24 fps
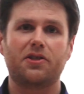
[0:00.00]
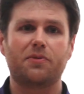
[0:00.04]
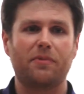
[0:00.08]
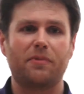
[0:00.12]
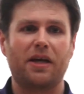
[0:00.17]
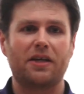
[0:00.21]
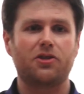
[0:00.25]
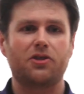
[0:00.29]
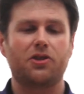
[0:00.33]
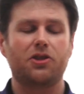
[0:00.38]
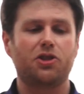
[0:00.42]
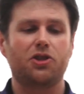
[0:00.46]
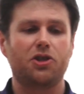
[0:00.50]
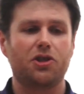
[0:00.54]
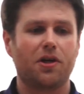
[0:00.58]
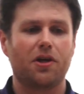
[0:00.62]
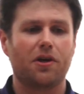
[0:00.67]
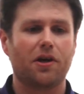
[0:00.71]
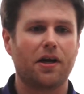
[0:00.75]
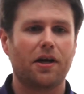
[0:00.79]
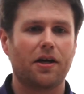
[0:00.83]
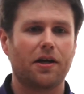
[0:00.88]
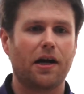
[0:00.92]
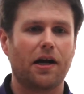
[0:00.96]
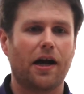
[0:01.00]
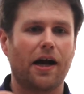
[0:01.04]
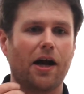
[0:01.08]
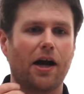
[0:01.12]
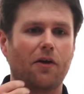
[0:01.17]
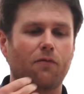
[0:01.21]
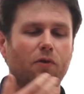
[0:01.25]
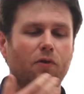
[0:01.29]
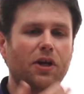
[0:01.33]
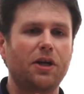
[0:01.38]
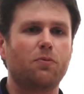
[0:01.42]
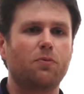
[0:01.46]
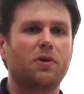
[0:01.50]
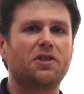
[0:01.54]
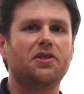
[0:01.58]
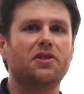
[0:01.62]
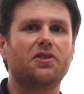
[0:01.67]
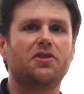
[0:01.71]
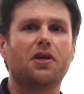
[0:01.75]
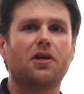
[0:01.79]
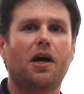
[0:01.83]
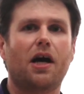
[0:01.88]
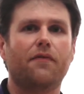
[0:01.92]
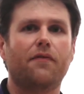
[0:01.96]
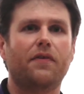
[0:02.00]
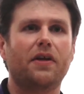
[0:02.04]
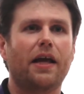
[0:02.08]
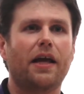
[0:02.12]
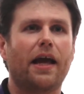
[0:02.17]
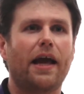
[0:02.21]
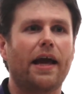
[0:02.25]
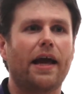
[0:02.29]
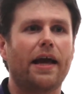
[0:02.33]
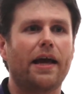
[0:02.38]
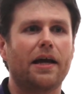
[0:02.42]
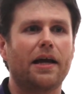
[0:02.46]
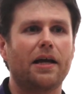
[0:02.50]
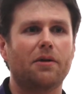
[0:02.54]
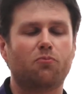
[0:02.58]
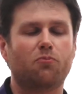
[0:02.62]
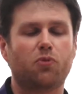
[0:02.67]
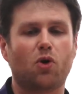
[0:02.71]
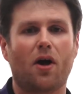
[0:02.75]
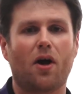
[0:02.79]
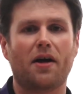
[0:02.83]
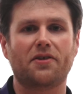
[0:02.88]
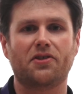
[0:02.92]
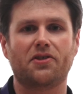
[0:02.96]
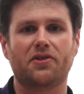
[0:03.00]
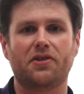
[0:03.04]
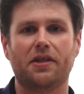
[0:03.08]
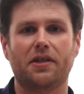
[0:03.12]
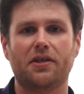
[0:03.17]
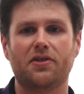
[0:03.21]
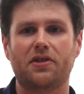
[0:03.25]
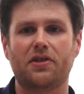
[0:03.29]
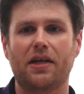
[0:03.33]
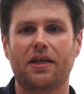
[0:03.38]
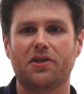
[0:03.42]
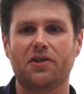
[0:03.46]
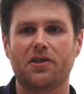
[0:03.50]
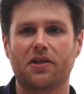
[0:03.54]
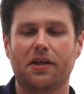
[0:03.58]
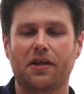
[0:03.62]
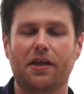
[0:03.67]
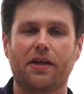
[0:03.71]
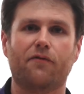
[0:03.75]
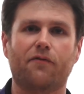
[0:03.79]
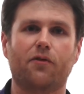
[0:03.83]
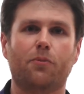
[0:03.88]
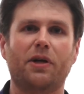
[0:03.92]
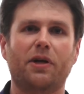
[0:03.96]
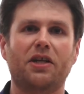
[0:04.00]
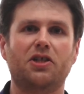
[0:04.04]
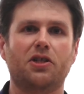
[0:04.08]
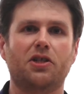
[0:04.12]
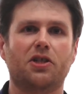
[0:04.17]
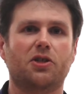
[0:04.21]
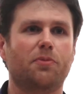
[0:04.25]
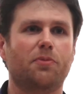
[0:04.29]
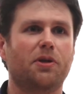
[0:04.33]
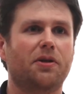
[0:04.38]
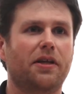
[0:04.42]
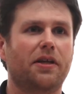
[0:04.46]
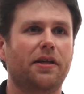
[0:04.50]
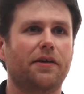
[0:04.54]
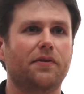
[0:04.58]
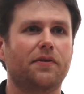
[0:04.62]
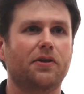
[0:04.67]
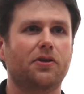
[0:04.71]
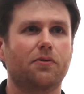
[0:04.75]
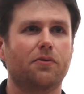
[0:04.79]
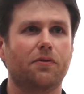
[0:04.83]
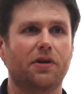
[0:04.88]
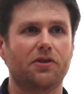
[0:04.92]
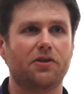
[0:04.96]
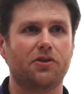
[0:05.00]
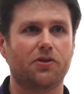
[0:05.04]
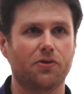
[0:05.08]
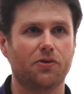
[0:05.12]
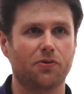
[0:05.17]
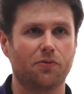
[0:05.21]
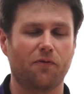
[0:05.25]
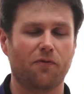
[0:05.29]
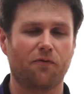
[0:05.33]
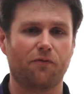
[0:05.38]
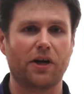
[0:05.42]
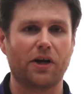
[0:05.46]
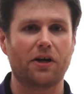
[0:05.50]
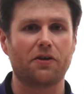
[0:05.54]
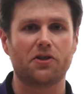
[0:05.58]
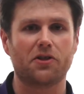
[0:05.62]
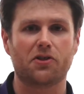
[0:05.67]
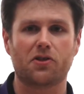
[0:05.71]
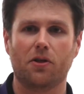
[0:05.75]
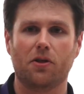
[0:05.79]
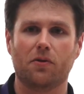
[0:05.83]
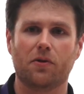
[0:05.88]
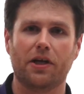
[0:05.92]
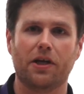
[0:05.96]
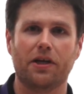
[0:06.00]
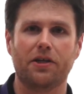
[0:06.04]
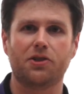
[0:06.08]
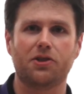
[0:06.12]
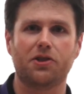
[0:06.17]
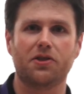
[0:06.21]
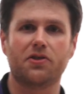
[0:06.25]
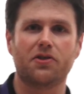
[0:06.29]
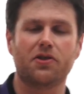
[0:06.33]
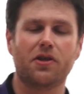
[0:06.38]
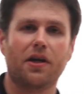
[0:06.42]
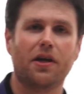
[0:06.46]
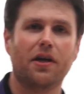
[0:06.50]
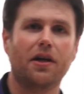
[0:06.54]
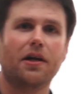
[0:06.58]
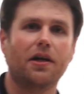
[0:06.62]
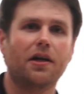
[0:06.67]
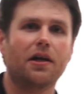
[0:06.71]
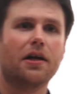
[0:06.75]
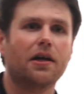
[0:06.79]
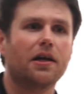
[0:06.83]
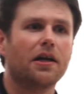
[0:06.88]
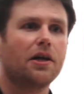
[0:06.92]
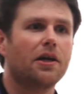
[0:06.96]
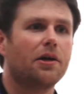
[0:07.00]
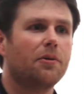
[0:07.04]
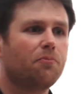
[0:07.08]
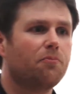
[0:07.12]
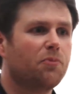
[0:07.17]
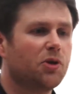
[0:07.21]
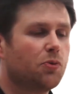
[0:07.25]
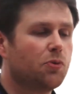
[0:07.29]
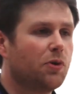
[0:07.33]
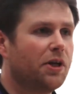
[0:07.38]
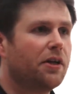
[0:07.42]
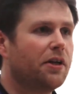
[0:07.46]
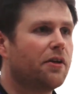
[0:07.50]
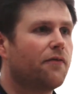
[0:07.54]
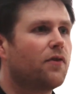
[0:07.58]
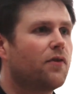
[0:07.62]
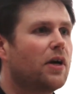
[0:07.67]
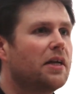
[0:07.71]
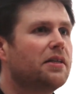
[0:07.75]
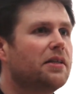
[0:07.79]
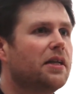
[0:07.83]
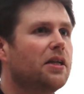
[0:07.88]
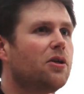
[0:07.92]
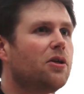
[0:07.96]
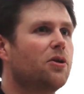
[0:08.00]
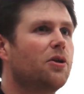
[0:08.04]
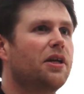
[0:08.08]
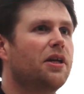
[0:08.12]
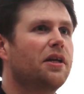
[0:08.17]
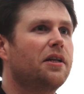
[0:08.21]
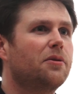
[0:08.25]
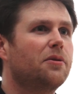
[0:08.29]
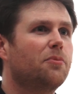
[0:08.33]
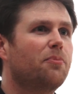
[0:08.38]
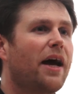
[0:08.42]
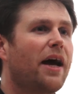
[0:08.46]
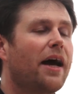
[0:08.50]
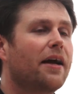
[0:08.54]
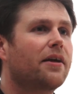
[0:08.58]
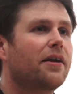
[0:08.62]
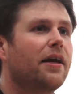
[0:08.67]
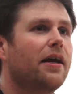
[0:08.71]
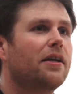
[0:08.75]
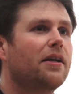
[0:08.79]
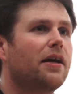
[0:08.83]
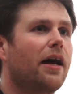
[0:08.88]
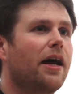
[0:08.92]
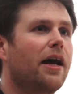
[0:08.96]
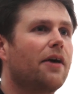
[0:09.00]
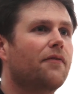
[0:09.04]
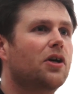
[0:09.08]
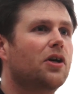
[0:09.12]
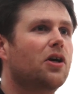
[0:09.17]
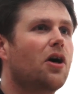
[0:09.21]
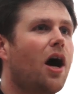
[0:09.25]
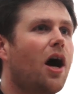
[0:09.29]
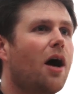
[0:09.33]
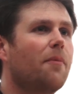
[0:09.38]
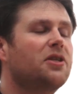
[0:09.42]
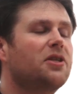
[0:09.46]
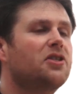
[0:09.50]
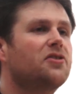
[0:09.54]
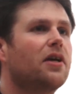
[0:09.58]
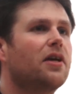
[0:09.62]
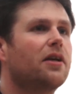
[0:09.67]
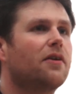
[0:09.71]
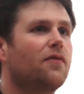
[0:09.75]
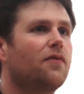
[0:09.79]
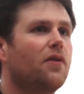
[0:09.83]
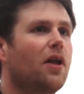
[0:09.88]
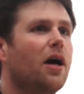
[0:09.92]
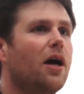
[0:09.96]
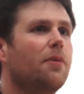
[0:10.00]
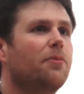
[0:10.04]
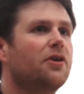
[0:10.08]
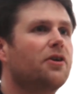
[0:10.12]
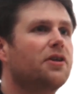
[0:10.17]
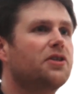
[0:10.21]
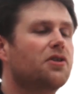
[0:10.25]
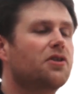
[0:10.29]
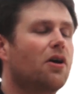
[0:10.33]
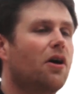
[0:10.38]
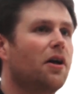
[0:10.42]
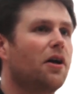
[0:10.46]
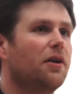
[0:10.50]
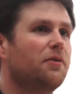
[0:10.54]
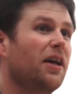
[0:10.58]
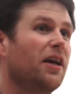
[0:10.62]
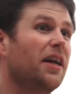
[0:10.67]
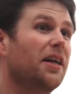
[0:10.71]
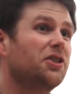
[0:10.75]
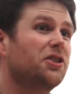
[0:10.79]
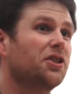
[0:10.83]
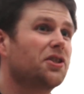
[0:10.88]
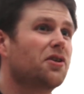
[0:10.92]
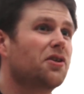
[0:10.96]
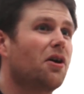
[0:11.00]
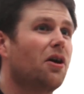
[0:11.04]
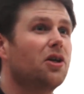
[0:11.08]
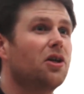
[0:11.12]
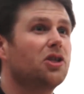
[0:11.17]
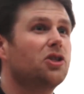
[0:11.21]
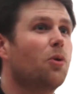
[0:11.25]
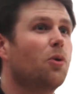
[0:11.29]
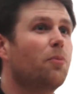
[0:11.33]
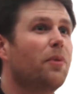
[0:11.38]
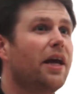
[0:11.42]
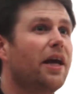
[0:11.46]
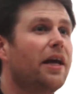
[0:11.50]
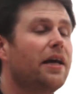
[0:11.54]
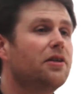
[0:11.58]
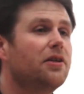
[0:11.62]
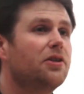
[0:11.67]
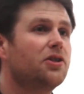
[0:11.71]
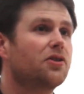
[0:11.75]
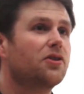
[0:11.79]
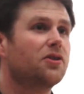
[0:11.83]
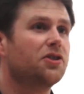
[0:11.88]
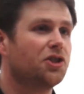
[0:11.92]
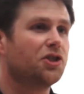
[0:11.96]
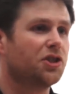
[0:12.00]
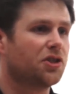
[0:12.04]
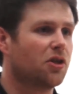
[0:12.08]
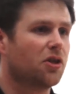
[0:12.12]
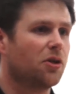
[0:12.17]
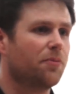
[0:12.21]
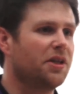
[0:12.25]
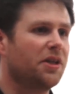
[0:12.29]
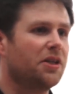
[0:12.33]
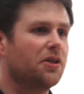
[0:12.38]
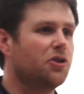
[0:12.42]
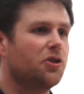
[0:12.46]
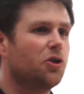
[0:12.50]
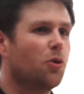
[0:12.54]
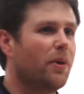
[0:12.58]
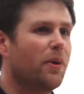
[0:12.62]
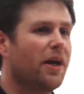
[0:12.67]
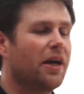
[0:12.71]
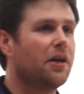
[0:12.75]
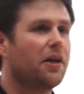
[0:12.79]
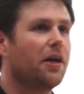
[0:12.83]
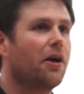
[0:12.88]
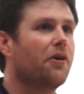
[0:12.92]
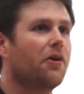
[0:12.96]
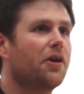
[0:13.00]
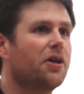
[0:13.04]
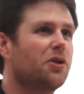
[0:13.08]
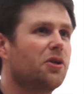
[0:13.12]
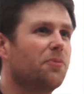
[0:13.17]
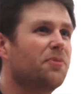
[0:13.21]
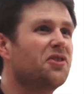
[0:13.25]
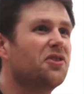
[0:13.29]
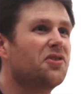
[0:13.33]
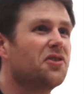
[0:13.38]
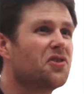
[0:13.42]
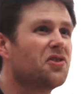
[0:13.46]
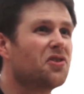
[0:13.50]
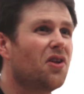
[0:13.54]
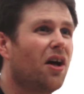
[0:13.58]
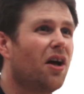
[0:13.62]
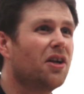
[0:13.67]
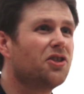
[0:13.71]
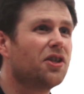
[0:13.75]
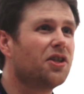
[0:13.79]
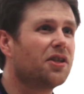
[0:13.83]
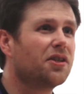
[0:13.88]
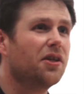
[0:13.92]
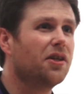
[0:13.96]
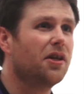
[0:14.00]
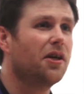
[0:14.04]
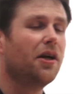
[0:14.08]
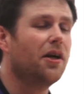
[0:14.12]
message, read what's inside of it, and process it and send information that's been given to it to various locations. Between the front end and the back end, I have a common set of libraries that I just call a domain. So it's just going to be the domain area, the business logic.